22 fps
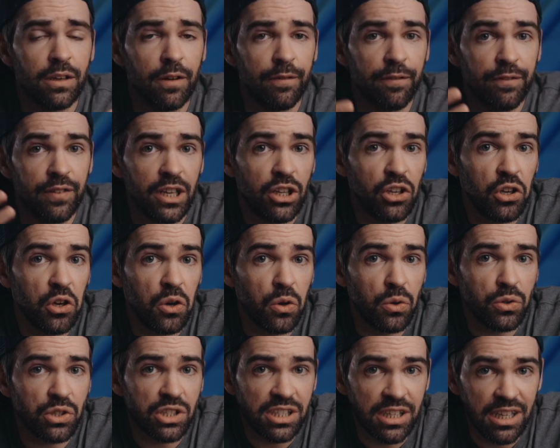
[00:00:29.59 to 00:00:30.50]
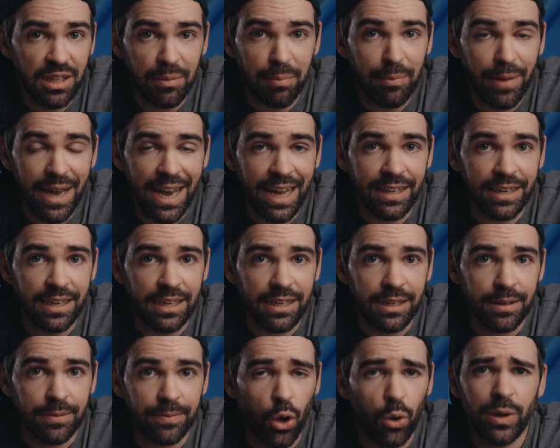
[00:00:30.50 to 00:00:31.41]
a video cinematic.
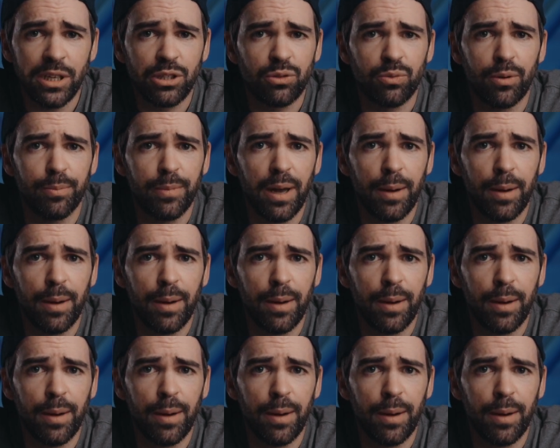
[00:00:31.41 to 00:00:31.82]
Always